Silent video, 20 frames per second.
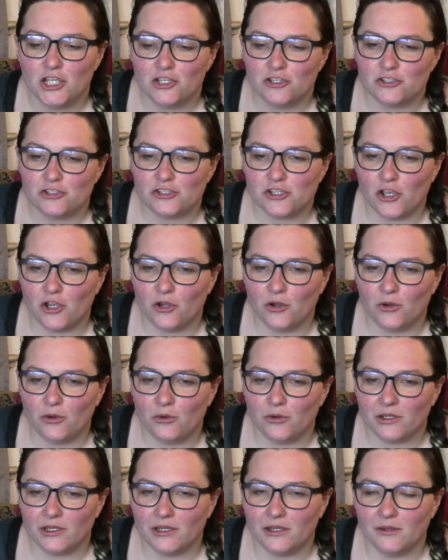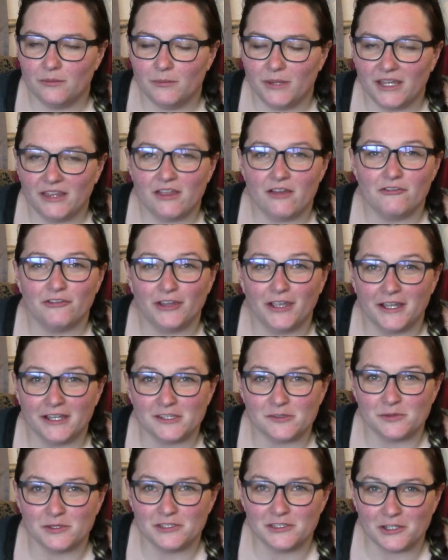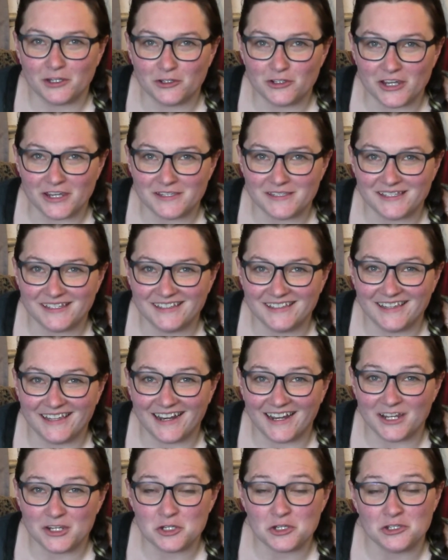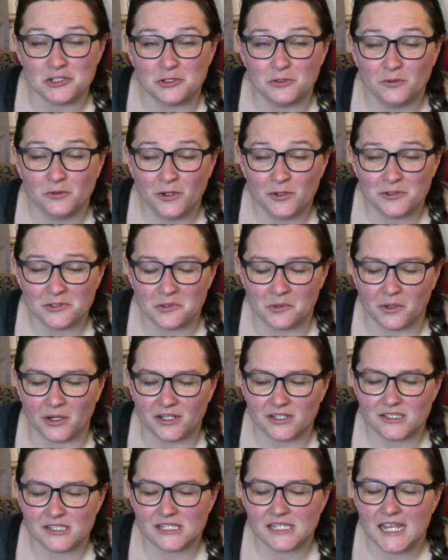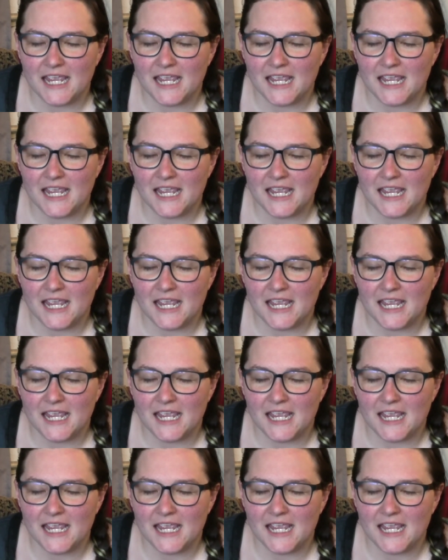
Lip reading: So my lovely husband suggested that I should do rose quartz.